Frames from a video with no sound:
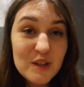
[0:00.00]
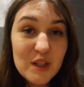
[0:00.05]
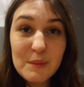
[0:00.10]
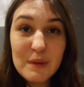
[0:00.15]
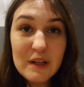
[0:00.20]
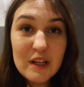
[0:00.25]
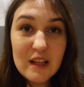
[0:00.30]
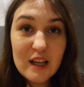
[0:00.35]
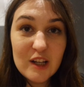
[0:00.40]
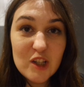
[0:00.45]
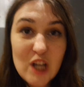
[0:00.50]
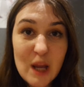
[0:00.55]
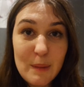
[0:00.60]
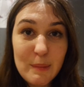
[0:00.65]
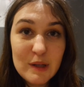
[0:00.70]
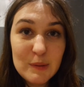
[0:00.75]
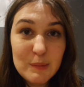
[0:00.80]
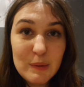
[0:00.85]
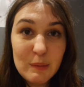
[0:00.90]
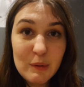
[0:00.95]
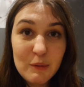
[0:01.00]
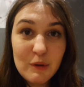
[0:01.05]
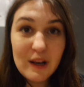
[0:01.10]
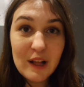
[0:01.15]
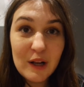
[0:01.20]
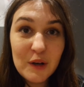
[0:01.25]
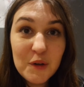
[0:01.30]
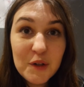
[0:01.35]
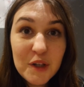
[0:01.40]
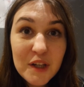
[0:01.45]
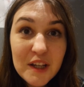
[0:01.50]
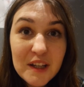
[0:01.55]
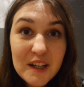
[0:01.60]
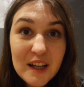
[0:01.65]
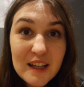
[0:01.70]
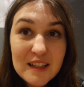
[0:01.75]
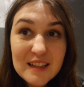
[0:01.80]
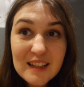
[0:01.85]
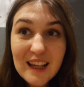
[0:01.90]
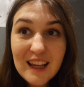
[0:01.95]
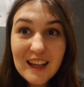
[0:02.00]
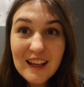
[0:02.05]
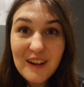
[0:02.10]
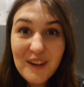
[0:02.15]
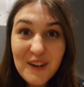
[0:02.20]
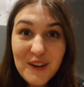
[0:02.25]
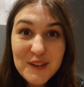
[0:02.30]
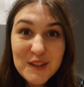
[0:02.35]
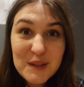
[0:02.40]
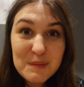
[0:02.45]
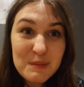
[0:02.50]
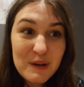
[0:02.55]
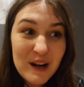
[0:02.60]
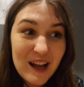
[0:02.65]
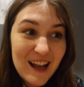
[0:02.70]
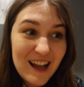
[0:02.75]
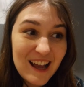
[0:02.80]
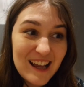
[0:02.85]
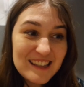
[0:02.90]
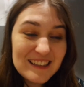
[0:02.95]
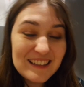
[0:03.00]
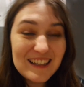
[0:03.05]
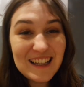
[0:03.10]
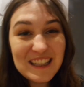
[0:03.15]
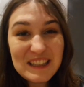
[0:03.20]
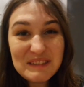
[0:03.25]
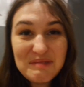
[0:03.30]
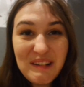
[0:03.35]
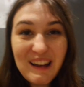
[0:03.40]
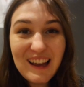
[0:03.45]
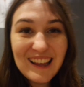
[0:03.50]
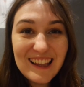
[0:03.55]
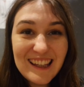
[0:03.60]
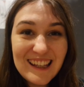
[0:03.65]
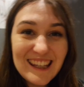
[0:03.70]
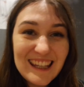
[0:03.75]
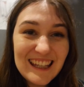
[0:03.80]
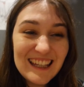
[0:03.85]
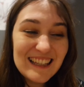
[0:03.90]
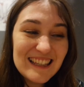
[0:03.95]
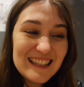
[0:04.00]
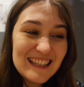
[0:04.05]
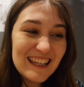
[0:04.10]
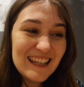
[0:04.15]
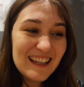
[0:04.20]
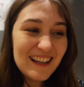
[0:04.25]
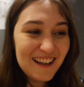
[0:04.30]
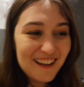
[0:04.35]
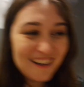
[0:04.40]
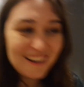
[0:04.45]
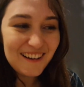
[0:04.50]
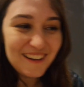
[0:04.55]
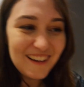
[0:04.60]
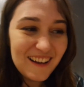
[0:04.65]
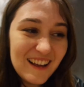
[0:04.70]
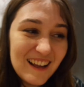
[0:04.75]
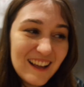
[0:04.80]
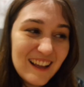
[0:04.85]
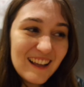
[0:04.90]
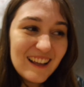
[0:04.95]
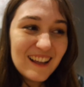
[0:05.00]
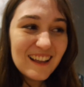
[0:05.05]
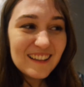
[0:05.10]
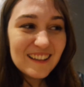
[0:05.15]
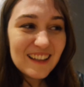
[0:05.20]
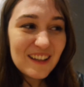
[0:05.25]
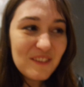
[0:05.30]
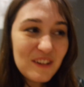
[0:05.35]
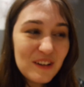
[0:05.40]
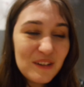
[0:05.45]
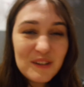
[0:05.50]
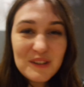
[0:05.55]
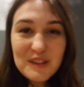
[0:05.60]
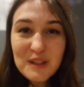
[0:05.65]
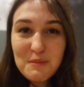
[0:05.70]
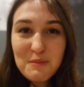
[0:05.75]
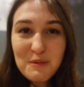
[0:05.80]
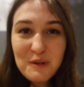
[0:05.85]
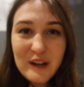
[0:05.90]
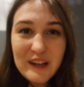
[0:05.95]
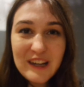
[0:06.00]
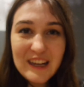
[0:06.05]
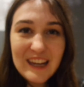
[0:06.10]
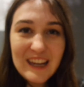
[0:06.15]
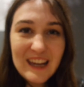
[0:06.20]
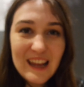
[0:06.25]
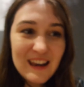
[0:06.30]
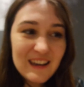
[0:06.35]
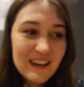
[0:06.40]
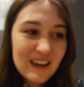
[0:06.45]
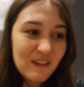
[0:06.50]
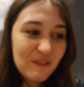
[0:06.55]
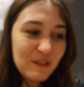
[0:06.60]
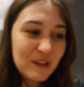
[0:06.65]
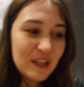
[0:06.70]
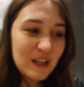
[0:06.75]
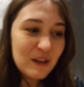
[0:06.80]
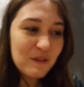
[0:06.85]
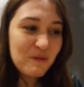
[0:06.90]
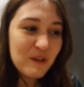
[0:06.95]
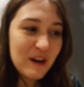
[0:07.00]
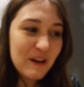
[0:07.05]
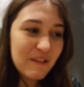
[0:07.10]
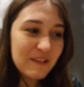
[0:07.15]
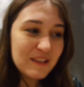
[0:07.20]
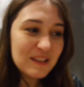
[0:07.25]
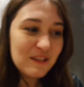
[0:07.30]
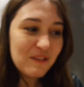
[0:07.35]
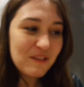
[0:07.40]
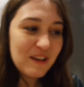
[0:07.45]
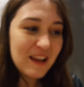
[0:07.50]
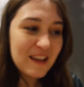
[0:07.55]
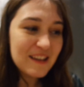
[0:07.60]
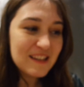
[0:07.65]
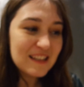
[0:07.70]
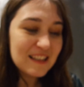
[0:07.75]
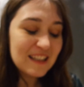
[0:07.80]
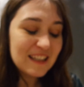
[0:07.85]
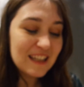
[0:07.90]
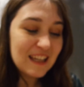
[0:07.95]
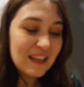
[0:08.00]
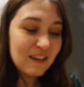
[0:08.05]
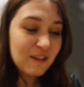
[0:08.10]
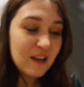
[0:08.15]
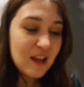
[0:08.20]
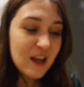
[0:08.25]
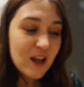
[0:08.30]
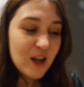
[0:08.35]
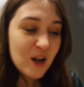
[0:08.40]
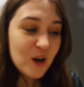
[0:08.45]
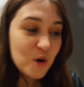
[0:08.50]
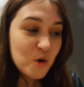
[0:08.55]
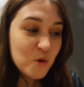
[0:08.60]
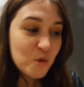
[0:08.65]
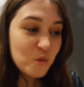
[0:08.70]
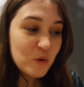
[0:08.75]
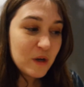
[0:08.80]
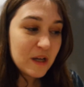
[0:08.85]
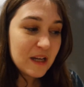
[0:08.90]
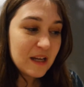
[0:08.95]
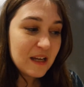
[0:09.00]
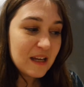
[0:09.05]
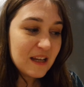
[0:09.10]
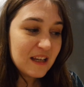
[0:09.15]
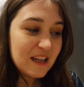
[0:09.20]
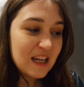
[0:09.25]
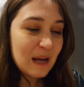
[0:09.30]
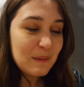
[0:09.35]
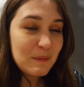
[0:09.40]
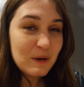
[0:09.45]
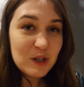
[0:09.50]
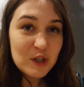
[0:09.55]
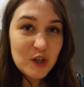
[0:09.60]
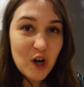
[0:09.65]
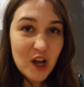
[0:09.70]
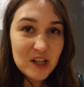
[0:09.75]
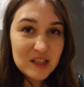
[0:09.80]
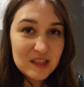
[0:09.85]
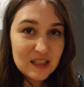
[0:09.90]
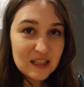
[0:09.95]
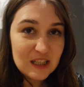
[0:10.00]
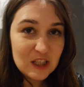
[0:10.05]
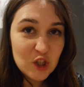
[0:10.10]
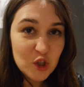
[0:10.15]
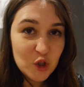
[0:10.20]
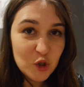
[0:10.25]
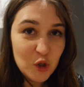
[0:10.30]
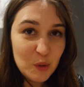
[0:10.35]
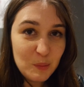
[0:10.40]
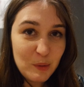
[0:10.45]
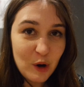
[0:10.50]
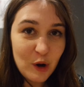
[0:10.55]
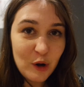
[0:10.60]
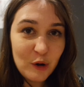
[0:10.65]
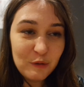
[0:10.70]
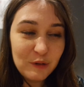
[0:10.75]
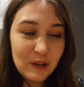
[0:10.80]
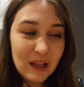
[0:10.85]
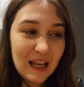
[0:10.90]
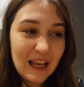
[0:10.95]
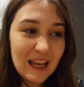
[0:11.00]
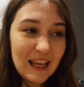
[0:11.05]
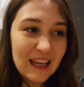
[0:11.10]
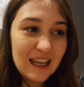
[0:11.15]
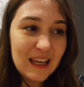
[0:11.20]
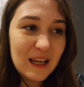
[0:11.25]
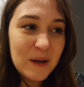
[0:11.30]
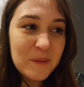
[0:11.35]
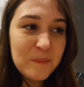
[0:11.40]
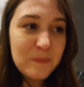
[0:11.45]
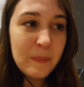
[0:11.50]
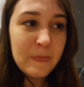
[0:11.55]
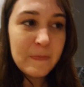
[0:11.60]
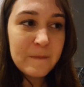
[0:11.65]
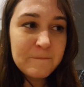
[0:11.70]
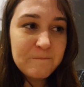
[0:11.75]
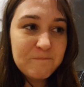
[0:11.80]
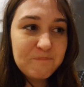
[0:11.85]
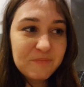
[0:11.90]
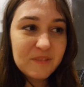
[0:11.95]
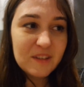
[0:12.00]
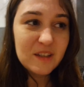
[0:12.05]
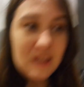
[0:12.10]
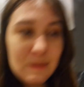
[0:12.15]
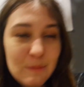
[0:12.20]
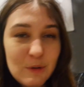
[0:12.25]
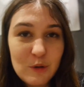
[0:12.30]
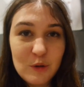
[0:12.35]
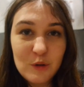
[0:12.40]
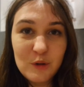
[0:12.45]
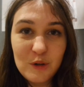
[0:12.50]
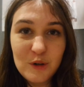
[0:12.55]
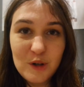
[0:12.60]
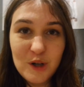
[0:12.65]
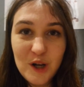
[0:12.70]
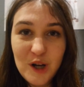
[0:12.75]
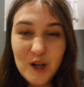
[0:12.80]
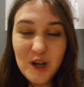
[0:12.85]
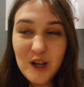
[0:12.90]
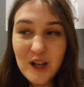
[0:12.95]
so many like Japanese people were like looking at us like, oh surprise, and like smiling and saying, oh, that we look so pretty and that we can wear it so nicely. And we came across this group of like kimono